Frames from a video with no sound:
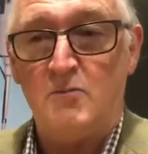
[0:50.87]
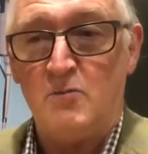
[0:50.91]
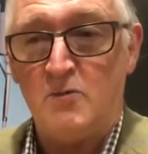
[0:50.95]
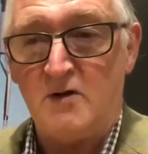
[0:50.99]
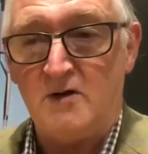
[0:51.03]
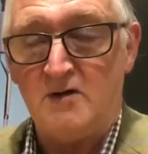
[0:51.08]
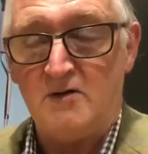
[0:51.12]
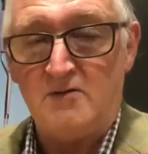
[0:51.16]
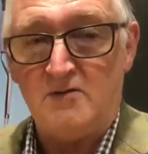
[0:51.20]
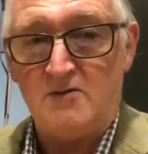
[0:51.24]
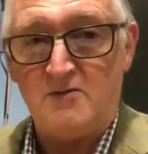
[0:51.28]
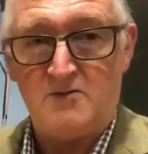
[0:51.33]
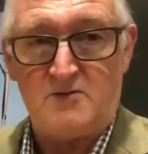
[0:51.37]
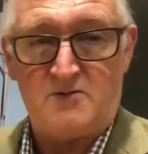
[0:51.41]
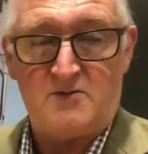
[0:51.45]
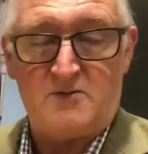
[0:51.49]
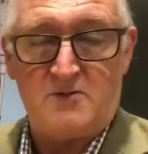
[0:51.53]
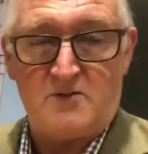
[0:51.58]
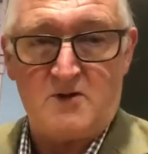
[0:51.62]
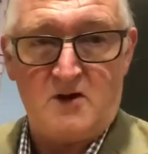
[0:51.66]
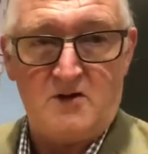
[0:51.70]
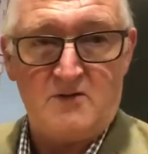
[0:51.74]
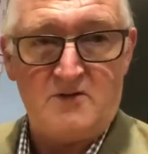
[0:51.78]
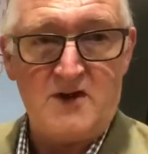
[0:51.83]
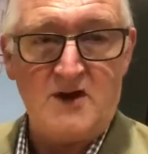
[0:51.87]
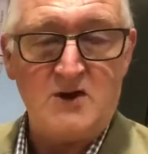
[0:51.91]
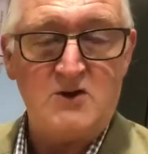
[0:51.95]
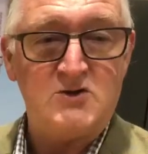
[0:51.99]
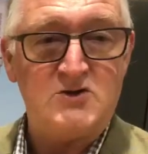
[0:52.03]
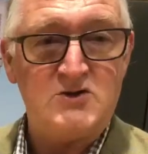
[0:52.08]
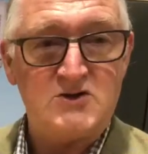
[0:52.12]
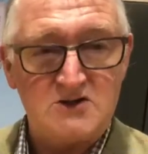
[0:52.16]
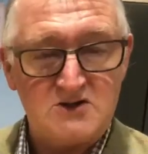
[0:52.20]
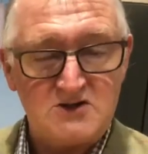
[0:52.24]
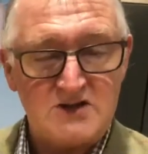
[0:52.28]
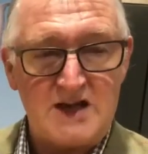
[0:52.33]
We've got a very
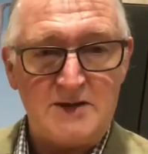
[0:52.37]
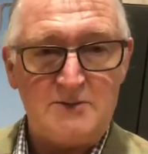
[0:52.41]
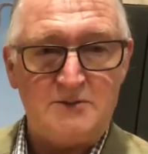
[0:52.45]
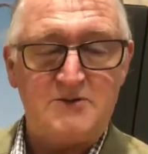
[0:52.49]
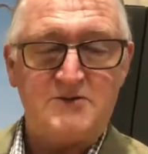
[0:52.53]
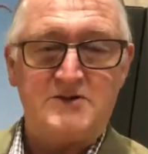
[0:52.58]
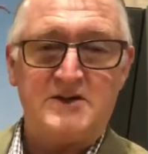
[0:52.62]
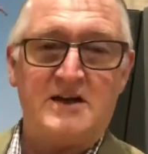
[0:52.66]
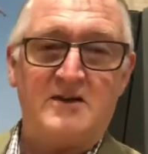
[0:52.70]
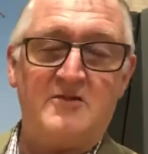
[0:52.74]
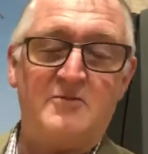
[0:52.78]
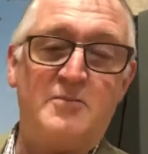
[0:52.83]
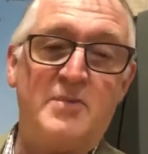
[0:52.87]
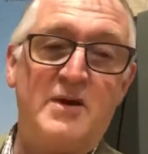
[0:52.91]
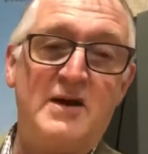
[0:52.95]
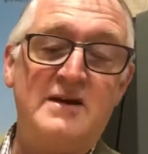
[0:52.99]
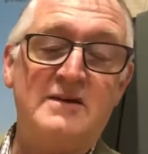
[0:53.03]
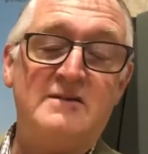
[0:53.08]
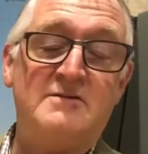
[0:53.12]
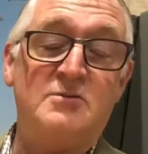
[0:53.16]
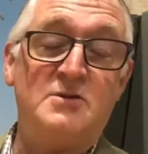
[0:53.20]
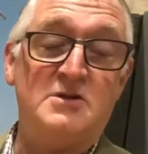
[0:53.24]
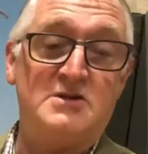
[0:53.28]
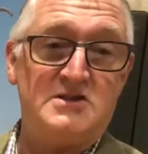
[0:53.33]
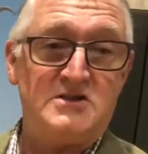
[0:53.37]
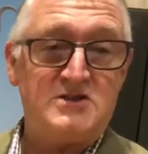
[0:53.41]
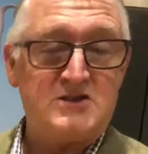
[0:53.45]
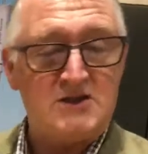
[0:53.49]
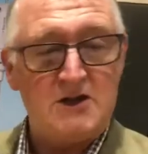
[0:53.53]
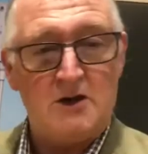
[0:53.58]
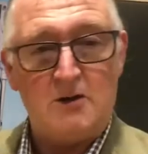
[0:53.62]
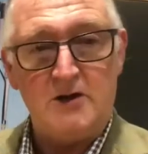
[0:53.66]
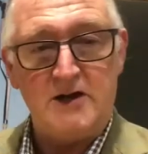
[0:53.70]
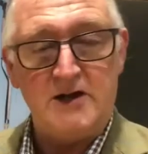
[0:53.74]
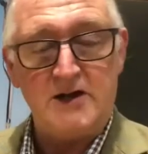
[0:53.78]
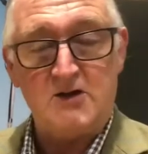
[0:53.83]
good stable staff base, which is
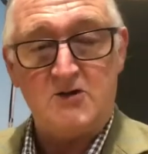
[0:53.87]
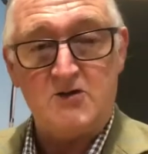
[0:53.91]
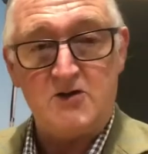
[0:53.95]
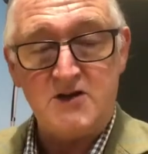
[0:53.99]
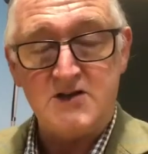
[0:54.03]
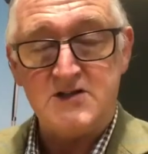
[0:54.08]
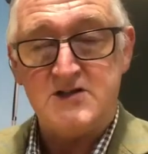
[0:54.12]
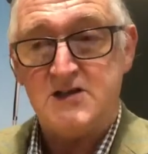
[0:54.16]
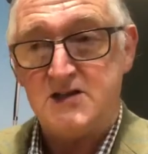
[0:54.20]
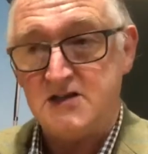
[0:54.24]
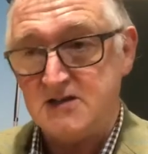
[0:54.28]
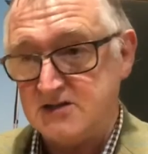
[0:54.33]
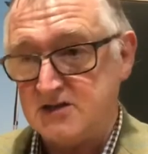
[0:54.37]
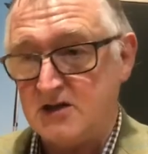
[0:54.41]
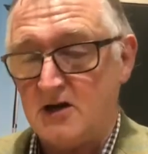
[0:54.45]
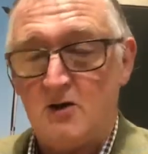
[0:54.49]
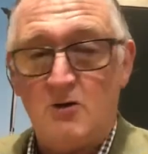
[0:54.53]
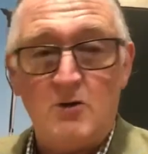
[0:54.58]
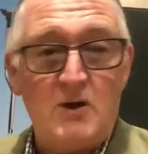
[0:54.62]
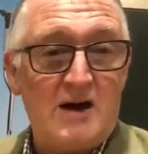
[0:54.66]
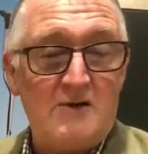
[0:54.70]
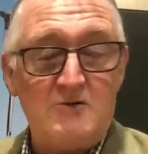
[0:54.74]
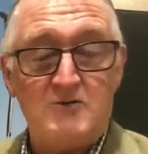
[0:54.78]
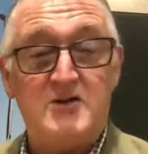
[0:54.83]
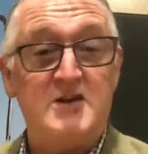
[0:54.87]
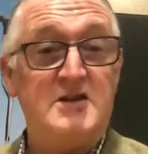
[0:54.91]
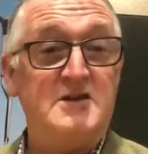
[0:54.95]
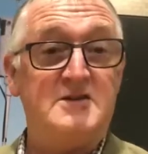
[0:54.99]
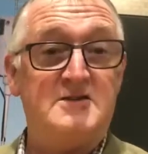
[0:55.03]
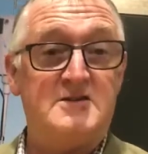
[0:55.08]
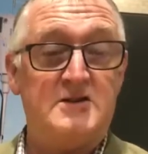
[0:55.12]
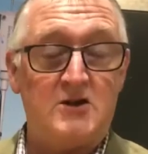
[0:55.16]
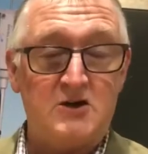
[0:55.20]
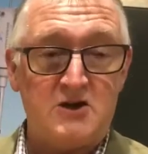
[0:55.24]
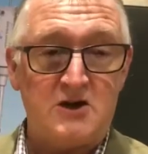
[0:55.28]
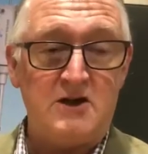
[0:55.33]
slowly increasing. So
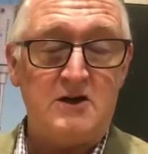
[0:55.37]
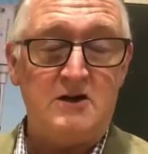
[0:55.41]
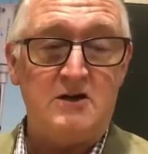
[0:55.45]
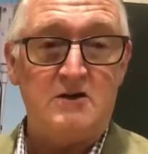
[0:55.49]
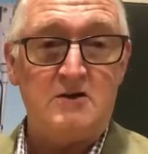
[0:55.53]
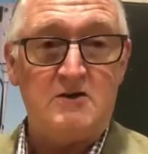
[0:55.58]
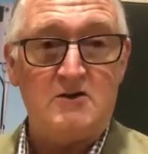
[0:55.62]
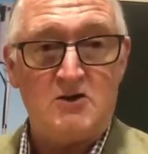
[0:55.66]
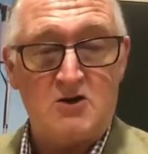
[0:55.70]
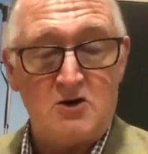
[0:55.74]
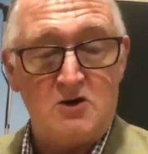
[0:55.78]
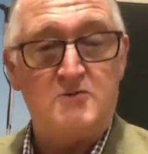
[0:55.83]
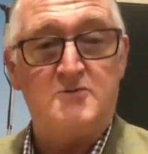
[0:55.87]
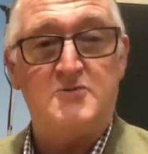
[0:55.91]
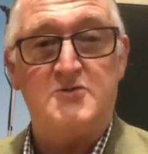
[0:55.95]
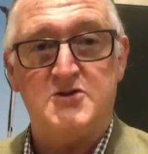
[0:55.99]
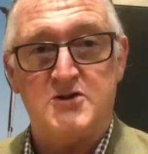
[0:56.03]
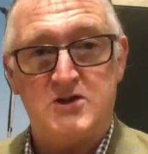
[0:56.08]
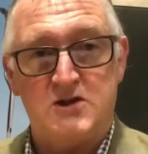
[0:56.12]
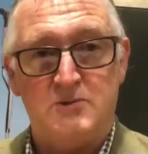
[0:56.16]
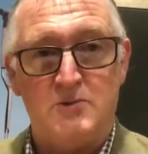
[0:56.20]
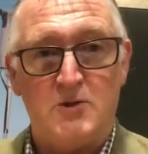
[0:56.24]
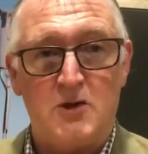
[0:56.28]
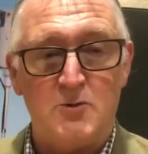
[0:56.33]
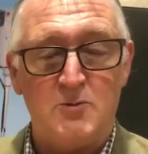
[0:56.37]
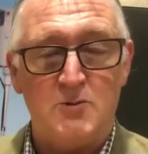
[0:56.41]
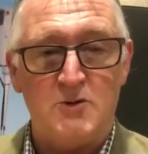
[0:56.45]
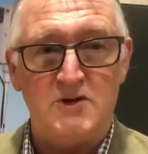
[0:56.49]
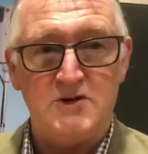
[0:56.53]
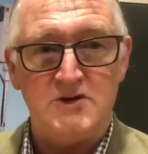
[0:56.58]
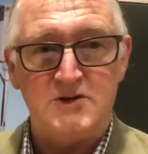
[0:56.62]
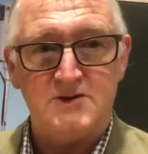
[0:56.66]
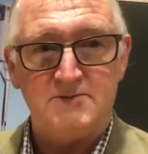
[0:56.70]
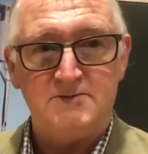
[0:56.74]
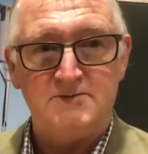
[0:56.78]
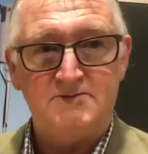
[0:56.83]
everything's looking good for us at the
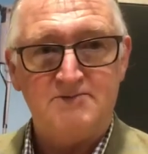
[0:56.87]
moment.